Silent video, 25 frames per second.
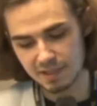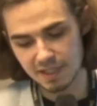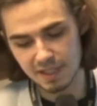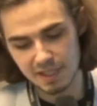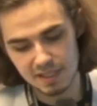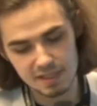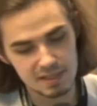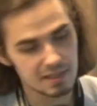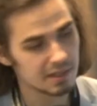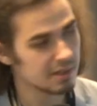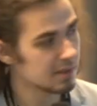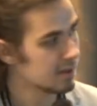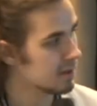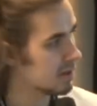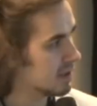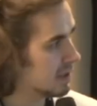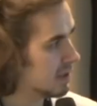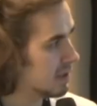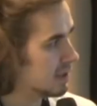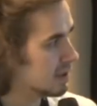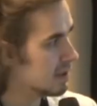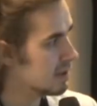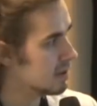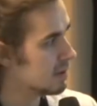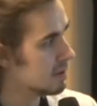asking
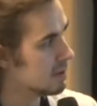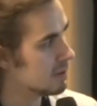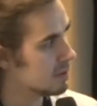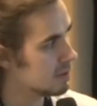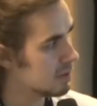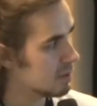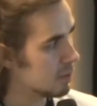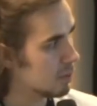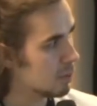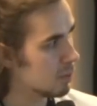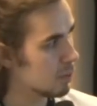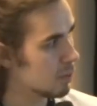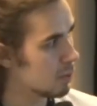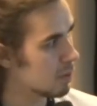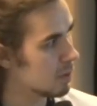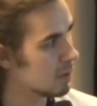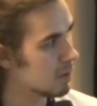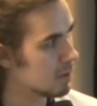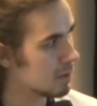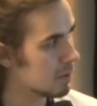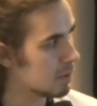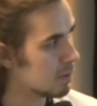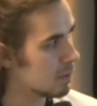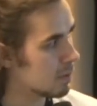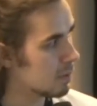here,
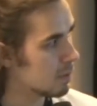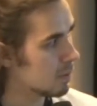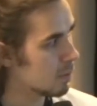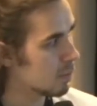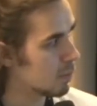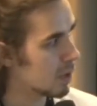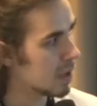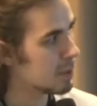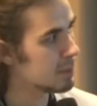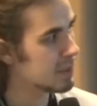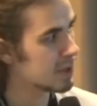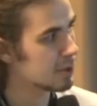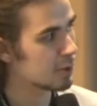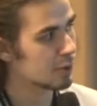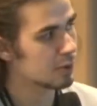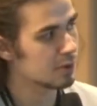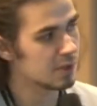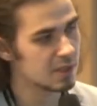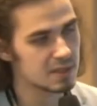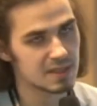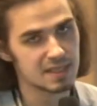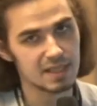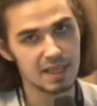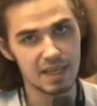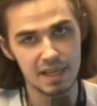why Bitcoin
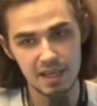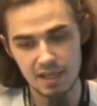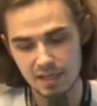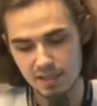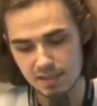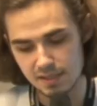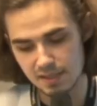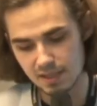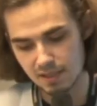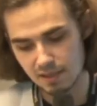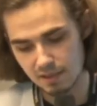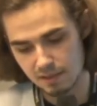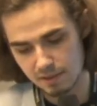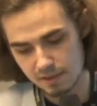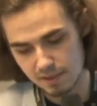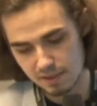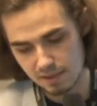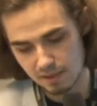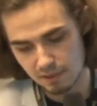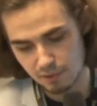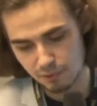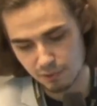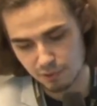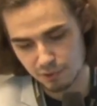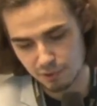needs a scaling
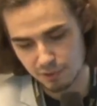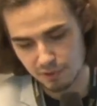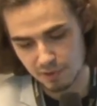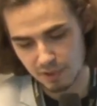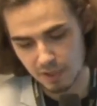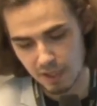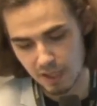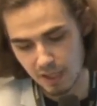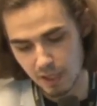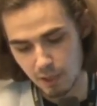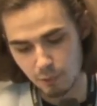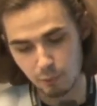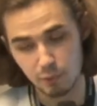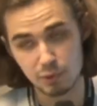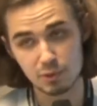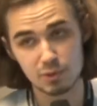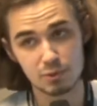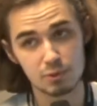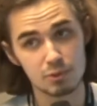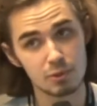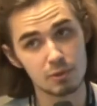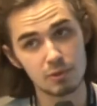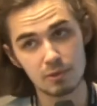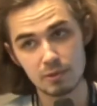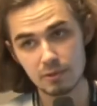solution,
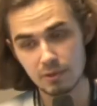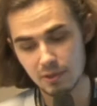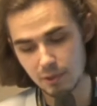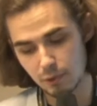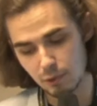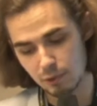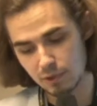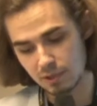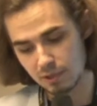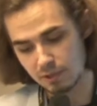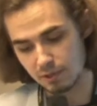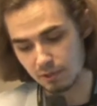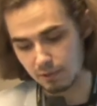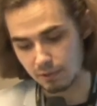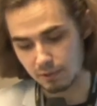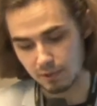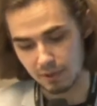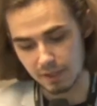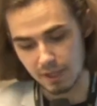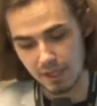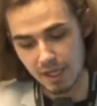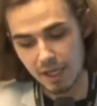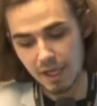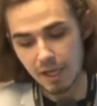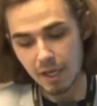was wrong all along.
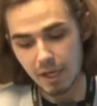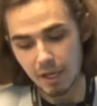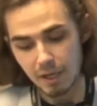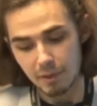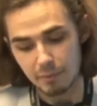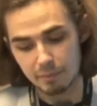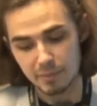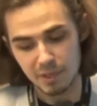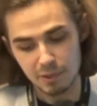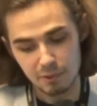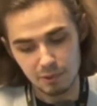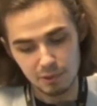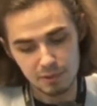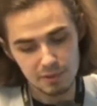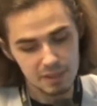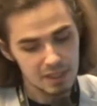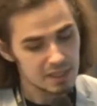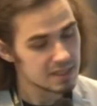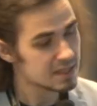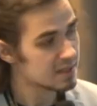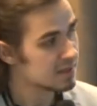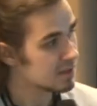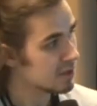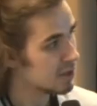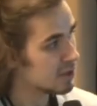Bitcoin
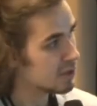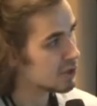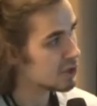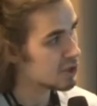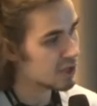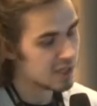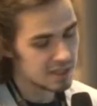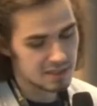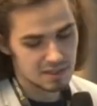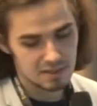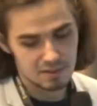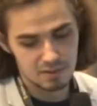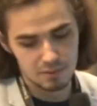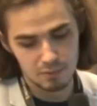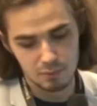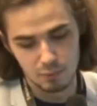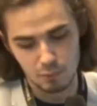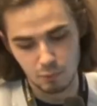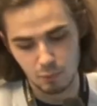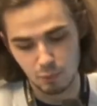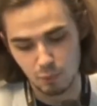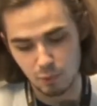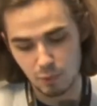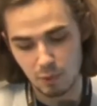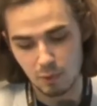doesn't need just
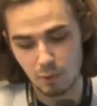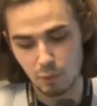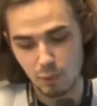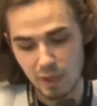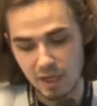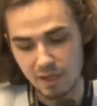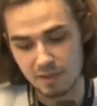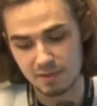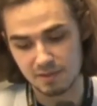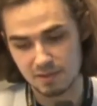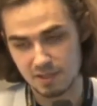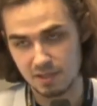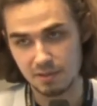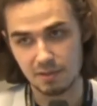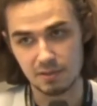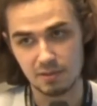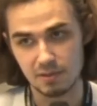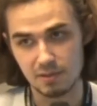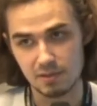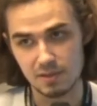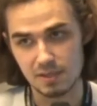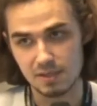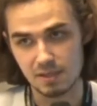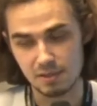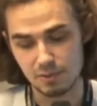one
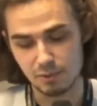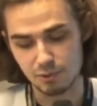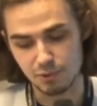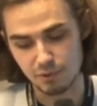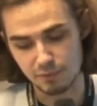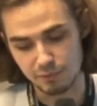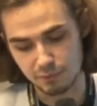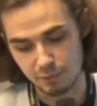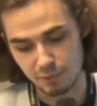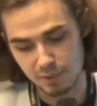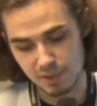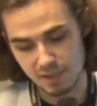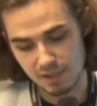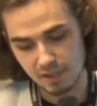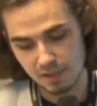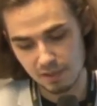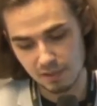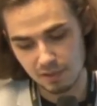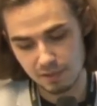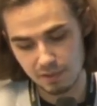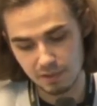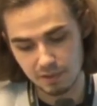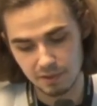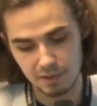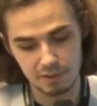technical solution for
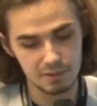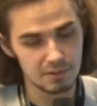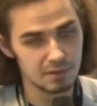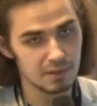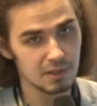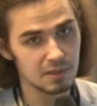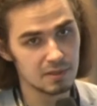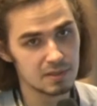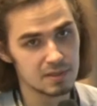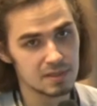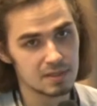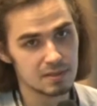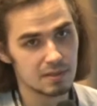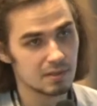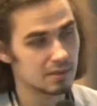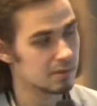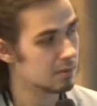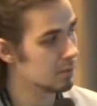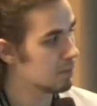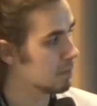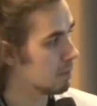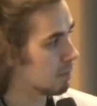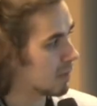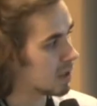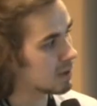scaling, it needs
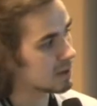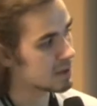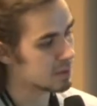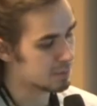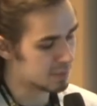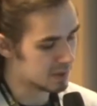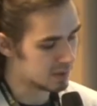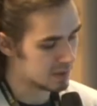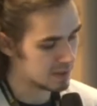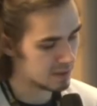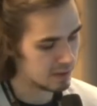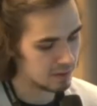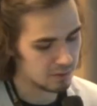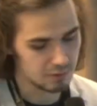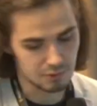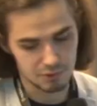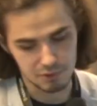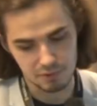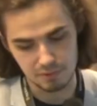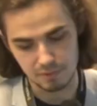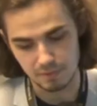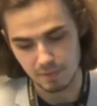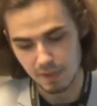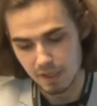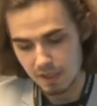multiple
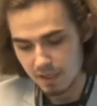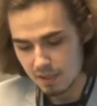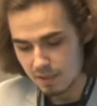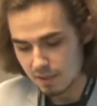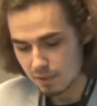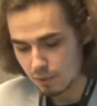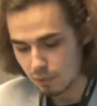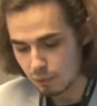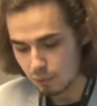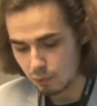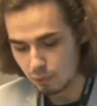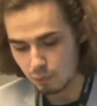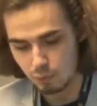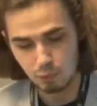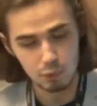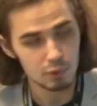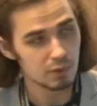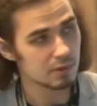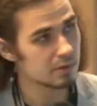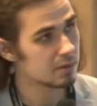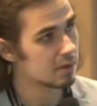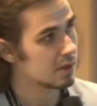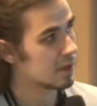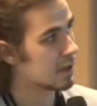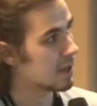solutions. So
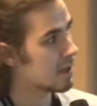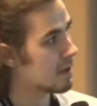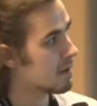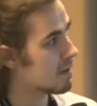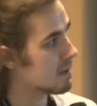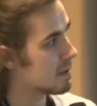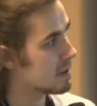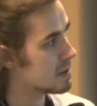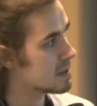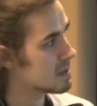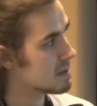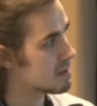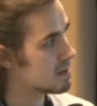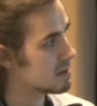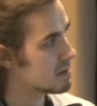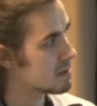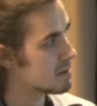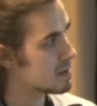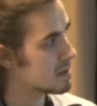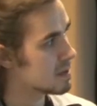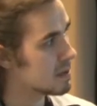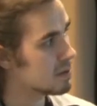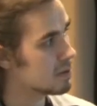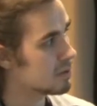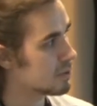what are these
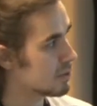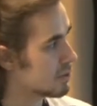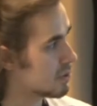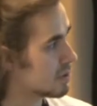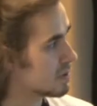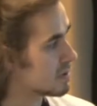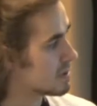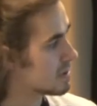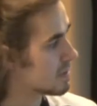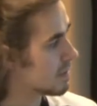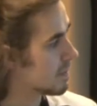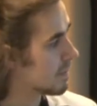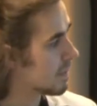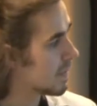solutions?